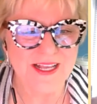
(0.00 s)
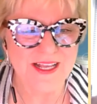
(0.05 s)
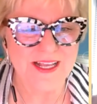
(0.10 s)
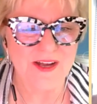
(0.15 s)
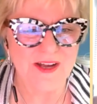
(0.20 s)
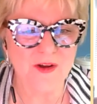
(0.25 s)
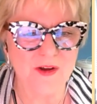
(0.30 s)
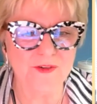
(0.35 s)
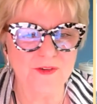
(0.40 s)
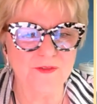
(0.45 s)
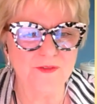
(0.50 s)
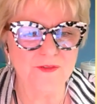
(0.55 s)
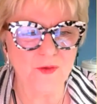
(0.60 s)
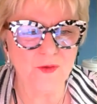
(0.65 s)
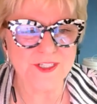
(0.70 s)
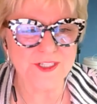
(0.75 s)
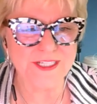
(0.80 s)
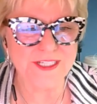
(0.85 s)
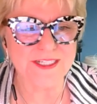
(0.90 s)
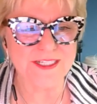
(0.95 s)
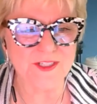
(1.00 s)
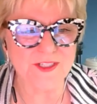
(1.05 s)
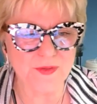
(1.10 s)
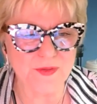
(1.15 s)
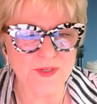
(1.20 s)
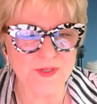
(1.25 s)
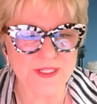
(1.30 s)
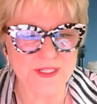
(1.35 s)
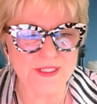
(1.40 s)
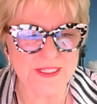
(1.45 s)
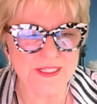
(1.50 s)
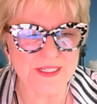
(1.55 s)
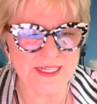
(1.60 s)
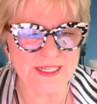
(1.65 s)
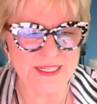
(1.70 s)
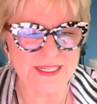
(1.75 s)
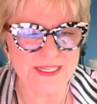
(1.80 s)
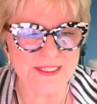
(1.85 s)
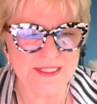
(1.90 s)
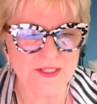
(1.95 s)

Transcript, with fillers: over 14 trillion in